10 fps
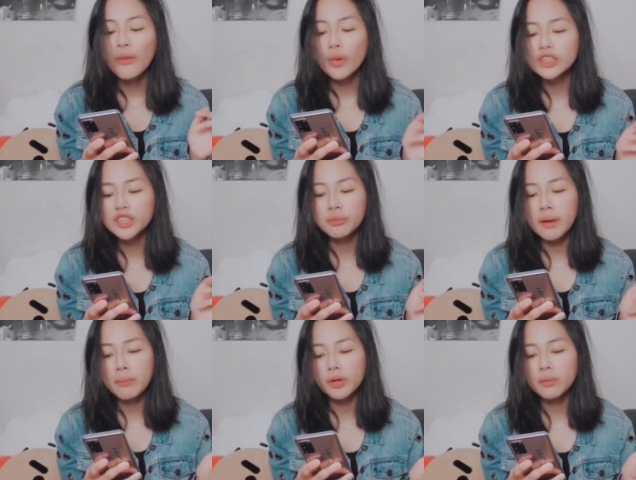What's your
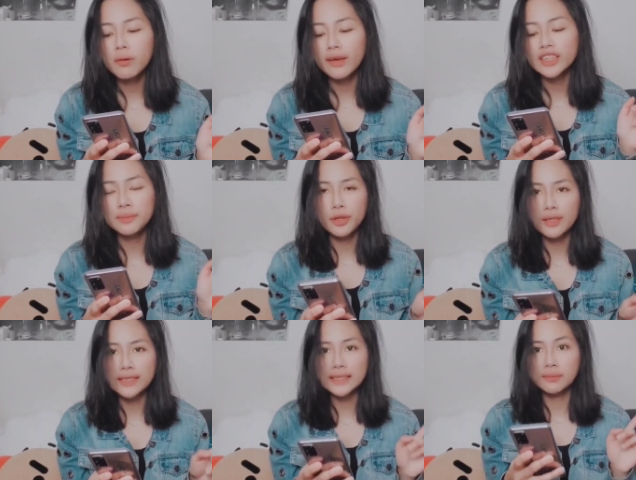memorable
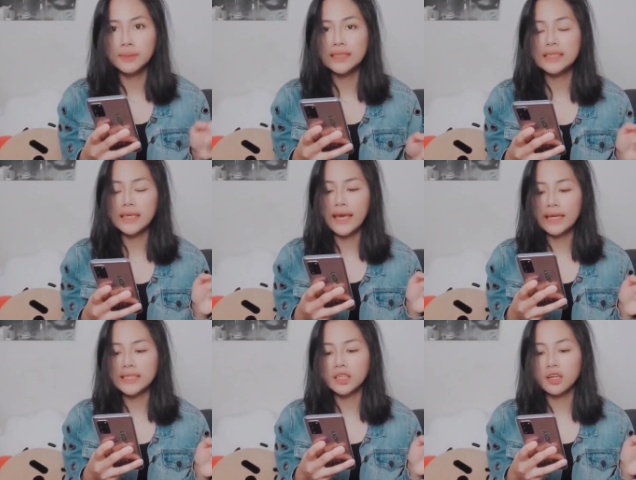experience in a
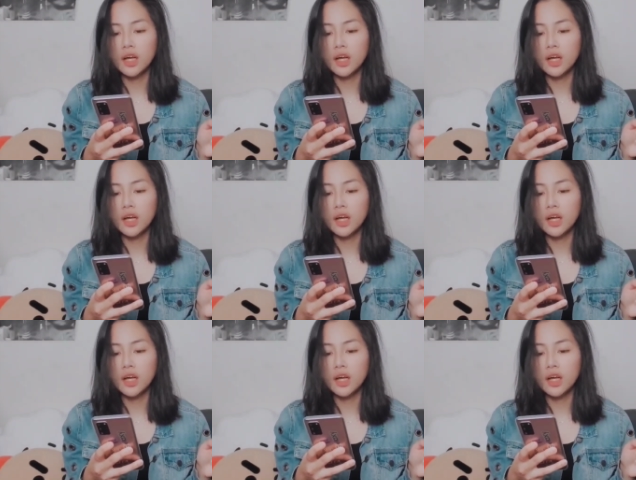BTS